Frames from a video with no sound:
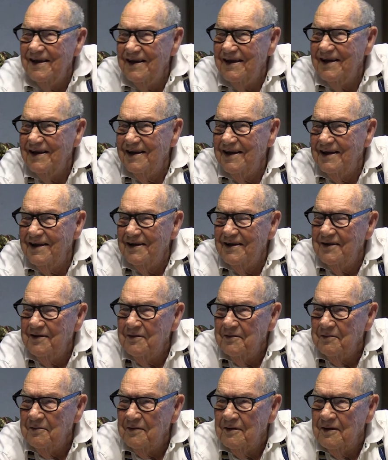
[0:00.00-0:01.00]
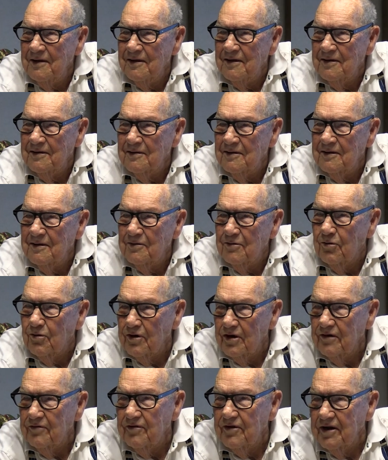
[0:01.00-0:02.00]
do?
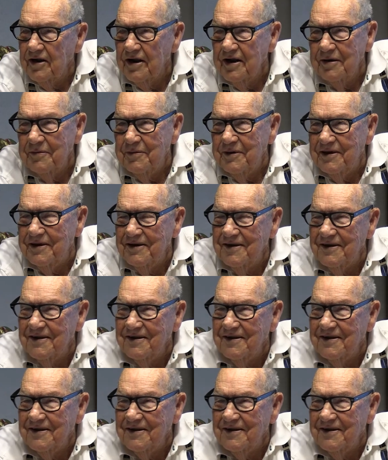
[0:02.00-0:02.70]
Whatever needed to be